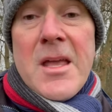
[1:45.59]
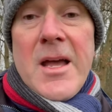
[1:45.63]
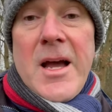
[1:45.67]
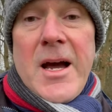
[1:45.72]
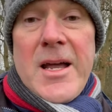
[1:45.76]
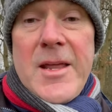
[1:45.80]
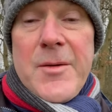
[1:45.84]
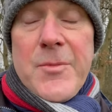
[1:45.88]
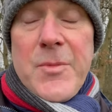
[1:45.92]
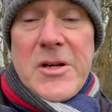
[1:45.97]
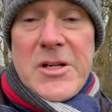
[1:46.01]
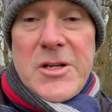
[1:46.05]

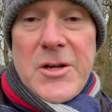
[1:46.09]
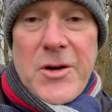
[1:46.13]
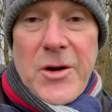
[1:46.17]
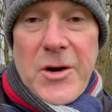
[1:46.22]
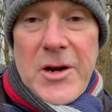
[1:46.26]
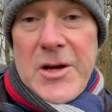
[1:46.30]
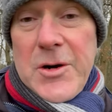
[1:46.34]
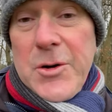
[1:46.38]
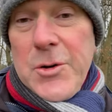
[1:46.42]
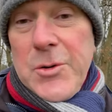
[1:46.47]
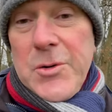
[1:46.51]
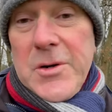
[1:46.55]
And then when you've got
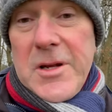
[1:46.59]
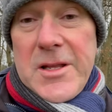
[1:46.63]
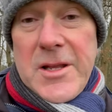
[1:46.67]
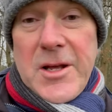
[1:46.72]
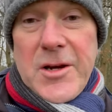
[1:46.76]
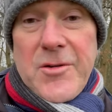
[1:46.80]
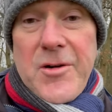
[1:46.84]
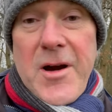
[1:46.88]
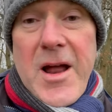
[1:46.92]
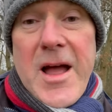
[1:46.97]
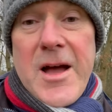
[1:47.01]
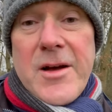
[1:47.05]
it all in the
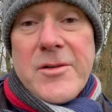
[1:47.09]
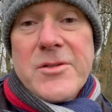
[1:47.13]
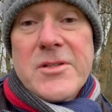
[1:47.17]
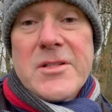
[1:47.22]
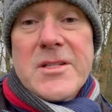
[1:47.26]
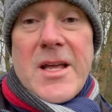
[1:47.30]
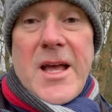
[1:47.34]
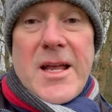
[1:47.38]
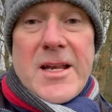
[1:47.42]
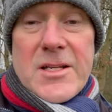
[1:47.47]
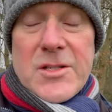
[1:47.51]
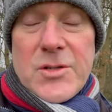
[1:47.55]

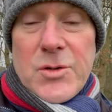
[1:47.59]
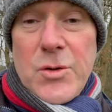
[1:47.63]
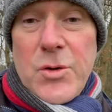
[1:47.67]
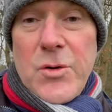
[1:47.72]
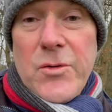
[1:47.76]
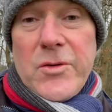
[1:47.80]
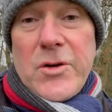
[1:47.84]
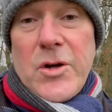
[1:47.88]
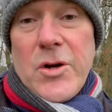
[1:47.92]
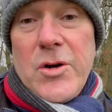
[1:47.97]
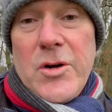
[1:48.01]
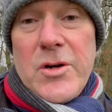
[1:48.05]
ground and it's
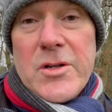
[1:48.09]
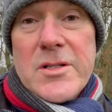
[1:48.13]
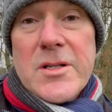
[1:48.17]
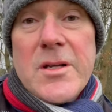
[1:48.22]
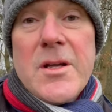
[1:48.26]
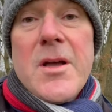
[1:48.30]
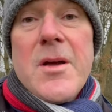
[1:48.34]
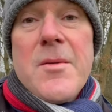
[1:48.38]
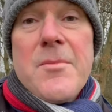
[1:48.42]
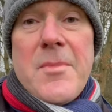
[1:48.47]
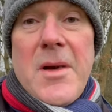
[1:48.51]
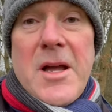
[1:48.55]
all good,
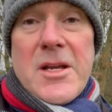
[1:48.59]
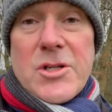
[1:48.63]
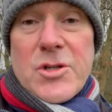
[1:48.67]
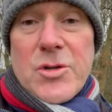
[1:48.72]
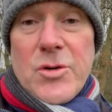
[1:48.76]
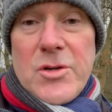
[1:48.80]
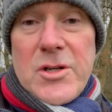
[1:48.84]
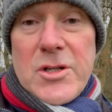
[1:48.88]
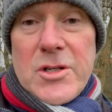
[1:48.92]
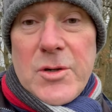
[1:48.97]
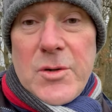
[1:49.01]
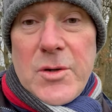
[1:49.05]
make
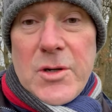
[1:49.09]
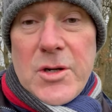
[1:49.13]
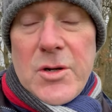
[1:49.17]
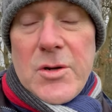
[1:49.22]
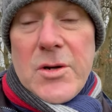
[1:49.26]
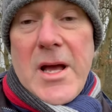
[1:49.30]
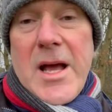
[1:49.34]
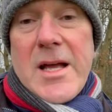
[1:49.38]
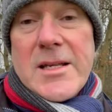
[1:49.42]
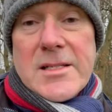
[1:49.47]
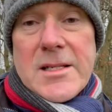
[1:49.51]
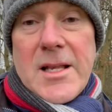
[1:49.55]
sure you do a
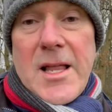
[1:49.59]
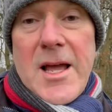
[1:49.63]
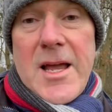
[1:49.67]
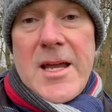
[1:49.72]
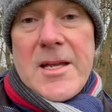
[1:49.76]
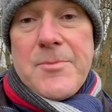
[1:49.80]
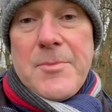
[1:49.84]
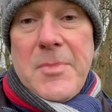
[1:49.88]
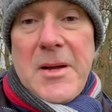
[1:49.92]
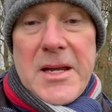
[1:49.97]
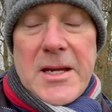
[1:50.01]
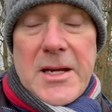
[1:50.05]
good as
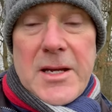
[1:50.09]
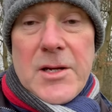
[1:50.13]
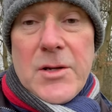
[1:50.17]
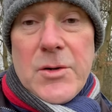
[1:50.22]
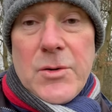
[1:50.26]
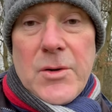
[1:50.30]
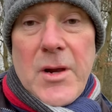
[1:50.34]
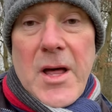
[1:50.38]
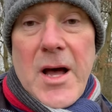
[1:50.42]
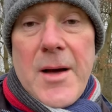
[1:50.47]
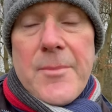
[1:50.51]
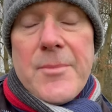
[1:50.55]
laid, pick it
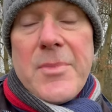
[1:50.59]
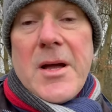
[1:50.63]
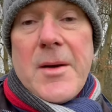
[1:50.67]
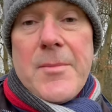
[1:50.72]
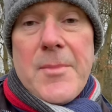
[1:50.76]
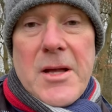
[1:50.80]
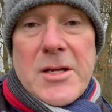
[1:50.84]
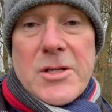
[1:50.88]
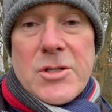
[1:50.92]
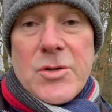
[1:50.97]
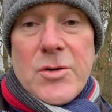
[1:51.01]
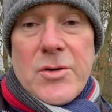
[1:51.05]
all up and
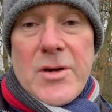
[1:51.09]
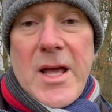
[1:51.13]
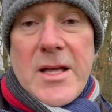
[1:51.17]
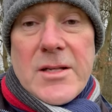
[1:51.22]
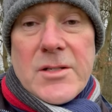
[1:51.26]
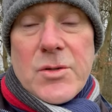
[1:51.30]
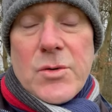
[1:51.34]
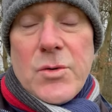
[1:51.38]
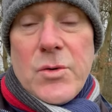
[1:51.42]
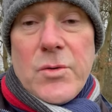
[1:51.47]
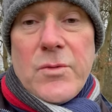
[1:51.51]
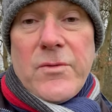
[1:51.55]
make sure
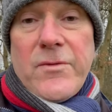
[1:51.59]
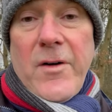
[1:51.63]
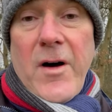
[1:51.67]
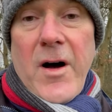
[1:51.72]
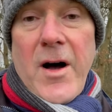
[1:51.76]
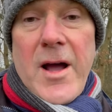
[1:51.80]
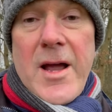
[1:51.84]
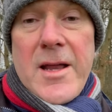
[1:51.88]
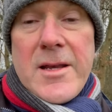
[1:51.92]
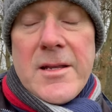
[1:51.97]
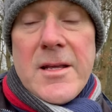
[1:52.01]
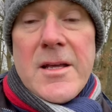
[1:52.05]
that's all
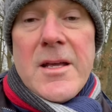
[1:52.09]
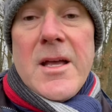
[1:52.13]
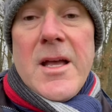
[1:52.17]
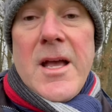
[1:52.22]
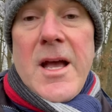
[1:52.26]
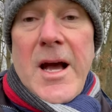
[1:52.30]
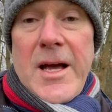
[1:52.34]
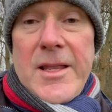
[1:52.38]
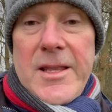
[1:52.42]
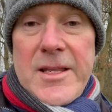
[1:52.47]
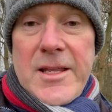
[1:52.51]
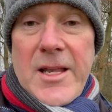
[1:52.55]
fine.
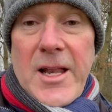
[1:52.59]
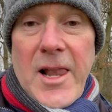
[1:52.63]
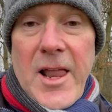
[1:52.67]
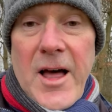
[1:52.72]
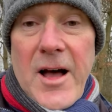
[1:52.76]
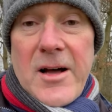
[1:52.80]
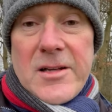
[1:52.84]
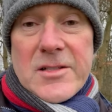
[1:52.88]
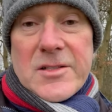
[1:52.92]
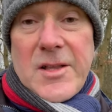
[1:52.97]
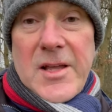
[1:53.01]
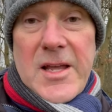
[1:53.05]
And then the
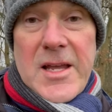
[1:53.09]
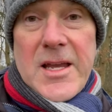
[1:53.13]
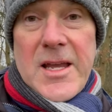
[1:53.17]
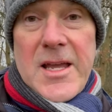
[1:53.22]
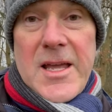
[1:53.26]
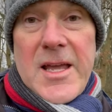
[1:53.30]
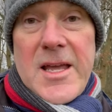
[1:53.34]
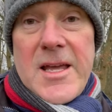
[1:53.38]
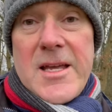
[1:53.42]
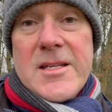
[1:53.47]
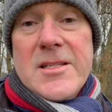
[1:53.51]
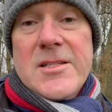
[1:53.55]
last thing
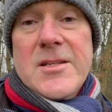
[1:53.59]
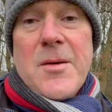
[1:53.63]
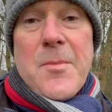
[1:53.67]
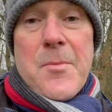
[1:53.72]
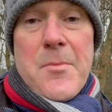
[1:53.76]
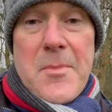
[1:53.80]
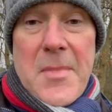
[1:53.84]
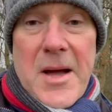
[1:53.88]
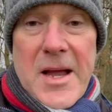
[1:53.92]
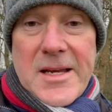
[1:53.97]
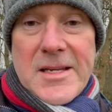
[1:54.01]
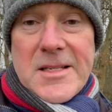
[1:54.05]
is
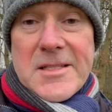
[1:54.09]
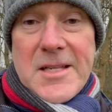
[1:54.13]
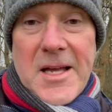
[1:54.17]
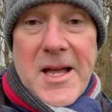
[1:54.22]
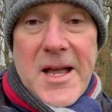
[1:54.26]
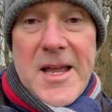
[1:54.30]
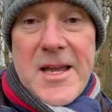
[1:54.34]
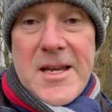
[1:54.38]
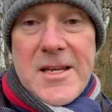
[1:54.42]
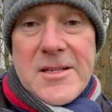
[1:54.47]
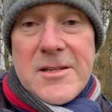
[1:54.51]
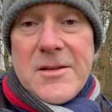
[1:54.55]

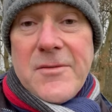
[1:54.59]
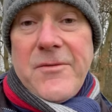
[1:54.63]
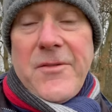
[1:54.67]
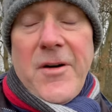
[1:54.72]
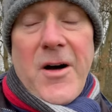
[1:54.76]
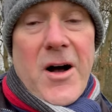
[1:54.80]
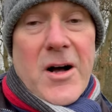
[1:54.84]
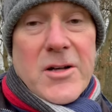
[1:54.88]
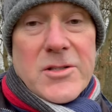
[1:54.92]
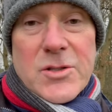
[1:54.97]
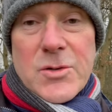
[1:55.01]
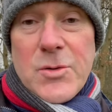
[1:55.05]
maintain.
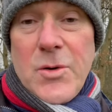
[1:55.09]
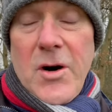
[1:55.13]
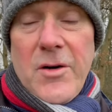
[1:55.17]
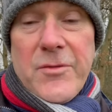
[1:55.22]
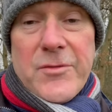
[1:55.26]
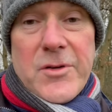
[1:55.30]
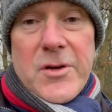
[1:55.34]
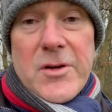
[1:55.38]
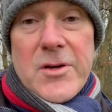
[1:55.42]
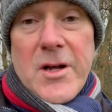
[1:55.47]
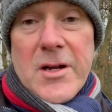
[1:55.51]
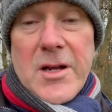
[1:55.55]
Far too
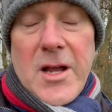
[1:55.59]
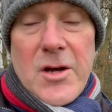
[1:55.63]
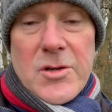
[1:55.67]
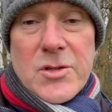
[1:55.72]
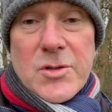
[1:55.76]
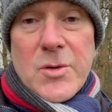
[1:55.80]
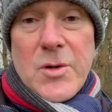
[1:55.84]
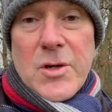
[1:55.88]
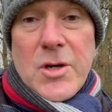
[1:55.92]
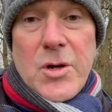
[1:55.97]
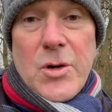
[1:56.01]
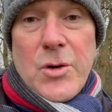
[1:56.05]
often I go
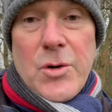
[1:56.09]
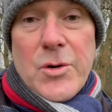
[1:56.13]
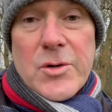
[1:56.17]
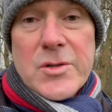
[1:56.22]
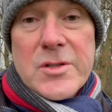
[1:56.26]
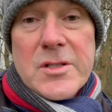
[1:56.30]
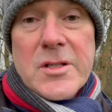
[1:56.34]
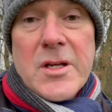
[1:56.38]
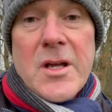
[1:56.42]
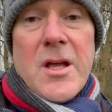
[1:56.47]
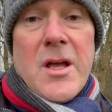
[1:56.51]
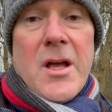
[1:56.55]
to a
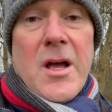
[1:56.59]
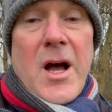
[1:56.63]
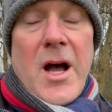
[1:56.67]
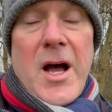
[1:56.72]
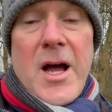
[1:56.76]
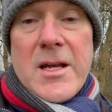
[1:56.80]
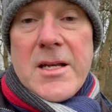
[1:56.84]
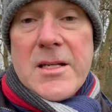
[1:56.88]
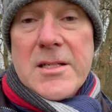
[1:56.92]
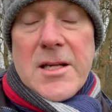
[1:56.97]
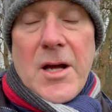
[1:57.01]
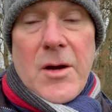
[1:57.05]
course
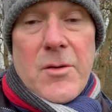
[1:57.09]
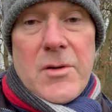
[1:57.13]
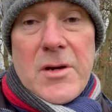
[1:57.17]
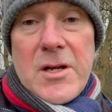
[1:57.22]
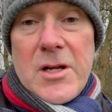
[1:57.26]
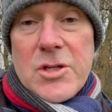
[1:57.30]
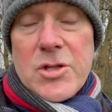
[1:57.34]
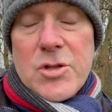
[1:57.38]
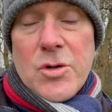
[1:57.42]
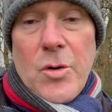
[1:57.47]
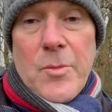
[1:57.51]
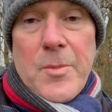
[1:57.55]
and it's only
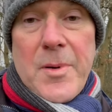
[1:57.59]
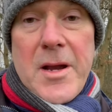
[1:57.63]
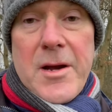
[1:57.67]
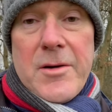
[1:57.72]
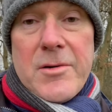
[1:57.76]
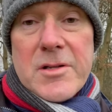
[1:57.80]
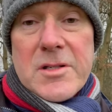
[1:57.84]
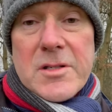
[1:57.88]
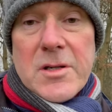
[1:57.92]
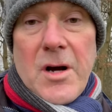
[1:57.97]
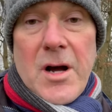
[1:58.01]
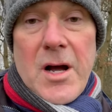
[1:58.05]
a short
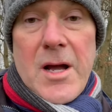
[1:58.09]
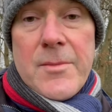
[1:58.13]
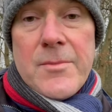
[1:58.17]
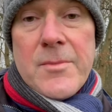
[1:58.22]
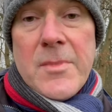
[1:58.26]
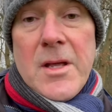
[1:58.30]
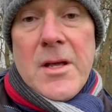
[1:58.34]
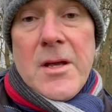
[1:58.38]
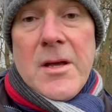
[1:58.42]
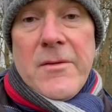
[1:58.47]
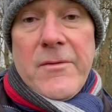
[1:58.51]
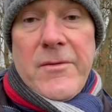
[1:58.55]
period of time.
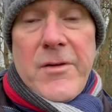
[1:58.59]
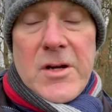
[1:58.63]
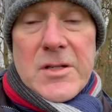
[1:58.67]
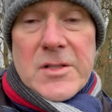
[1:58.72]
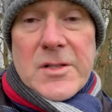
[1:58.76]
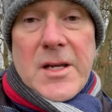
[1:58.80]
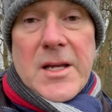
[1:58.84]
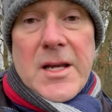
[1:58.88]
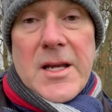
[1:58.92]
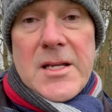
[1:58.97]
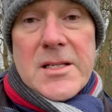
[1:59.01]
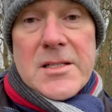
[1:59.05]
First
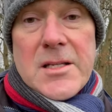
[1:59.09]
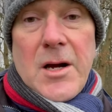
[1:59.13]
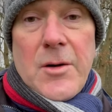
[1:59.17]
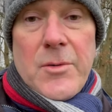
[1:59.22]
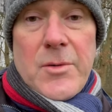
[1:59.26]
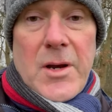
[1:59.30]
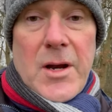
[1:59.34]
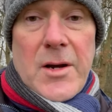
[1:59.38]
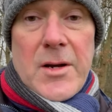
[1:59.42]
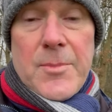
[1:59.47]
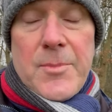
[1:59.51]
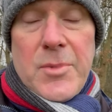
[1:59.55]
thing is, oh,
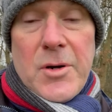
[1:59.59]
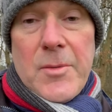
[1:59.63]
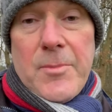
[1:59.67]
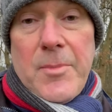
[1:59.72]
we only put